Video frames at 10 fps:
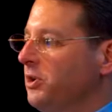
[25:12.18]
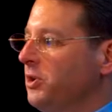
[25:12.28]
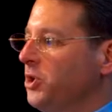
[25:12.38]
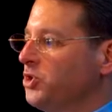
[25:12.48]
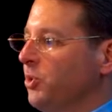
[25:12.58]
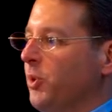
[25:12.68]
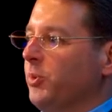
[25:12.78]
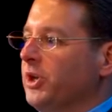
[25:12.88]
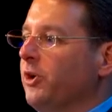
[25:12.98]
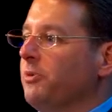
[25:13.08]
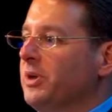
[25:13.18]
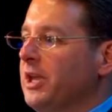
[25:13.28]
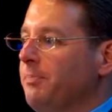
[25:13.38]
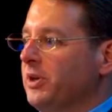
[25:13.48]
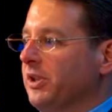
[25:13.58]
so when we go to
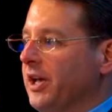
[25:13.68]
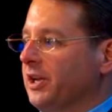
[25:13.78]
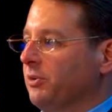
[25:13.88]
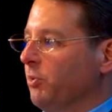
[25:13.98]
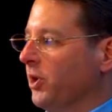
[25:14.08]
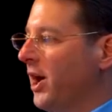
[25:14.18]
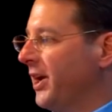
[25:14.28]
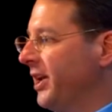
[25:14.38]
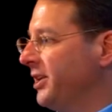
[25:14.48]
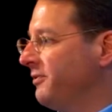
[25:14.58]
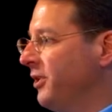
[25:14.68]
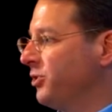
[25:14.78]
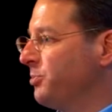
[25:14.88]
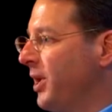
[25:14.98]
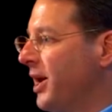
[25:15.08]
manipulate it, we're not getting false
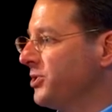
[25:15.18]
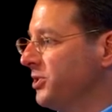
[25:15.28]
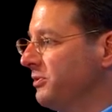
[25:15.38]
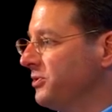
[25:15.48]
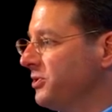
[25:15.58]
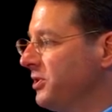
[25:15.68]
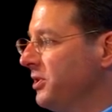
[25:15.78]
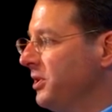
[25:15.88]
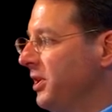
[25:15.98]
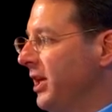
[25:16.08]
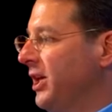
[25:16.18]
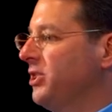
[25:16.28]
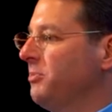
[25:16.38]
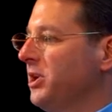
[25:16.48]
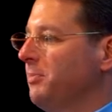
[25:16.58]
positives. And the
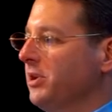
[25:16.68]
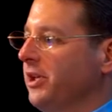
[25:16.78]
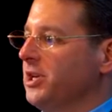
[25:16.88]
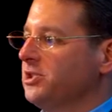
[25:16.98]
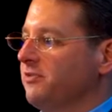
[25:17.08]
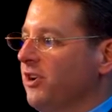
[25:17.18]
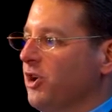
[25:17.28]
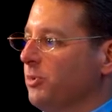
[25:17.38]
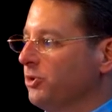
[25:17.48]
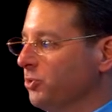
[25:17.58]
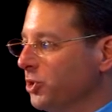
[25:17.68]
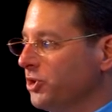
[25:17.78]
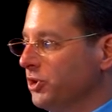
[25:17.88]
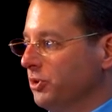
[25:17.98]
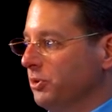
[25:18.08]
manipulation variables were two.